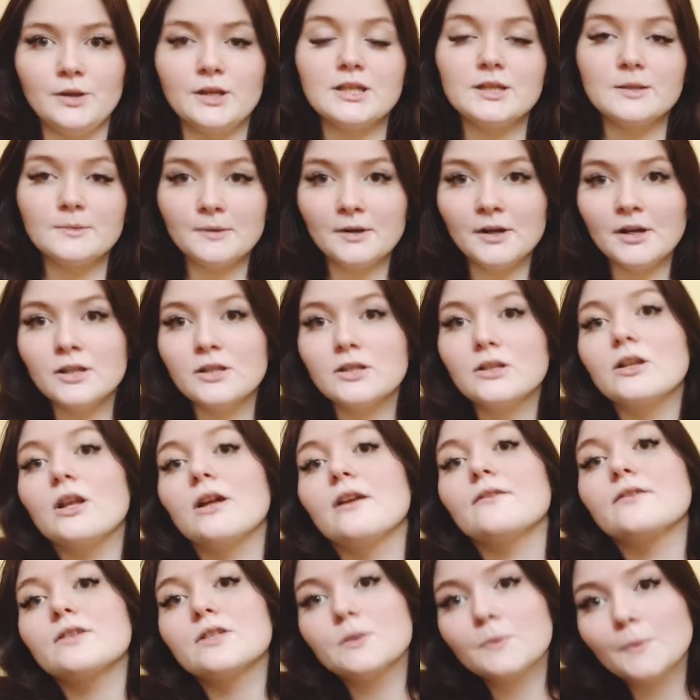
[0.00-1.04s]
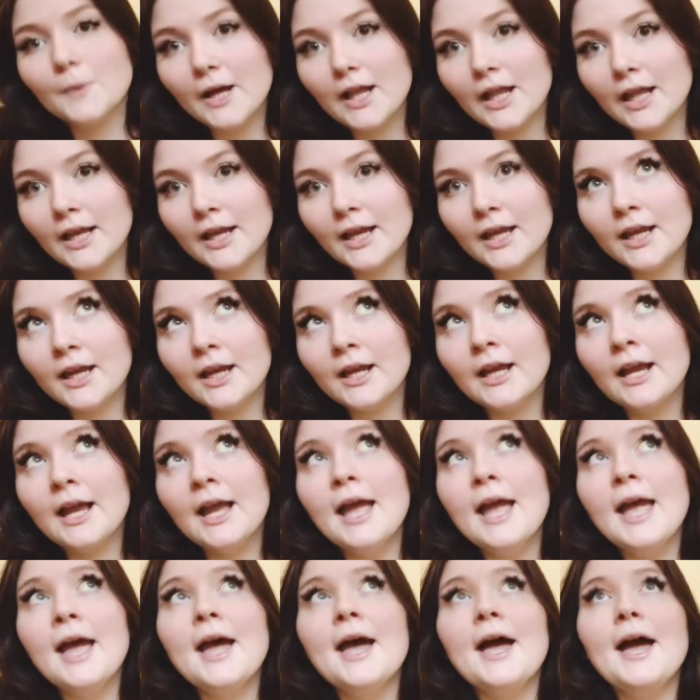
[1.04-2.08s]
experience a lot of swelling
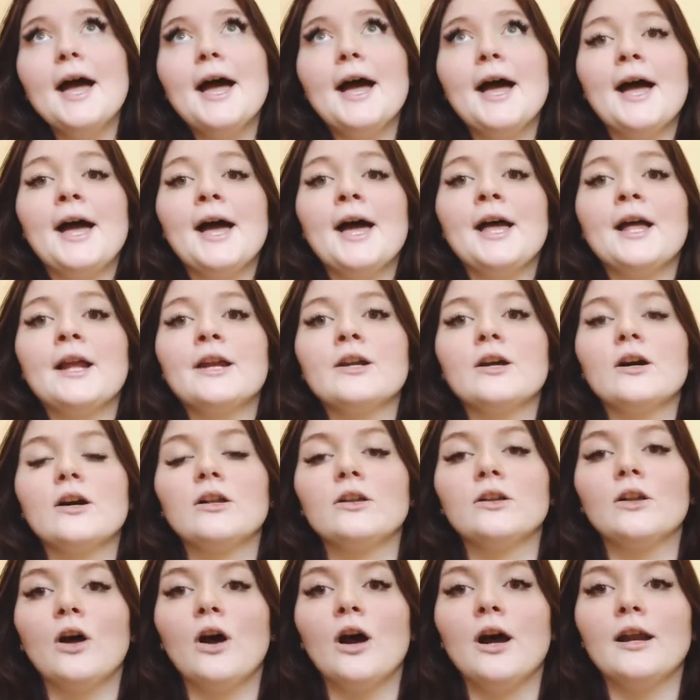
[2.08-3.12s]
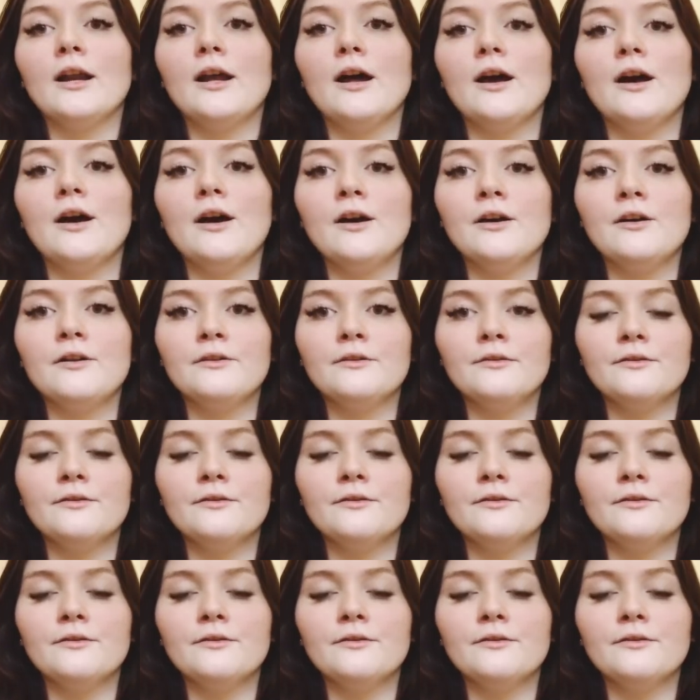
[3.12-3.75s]
and a lot of...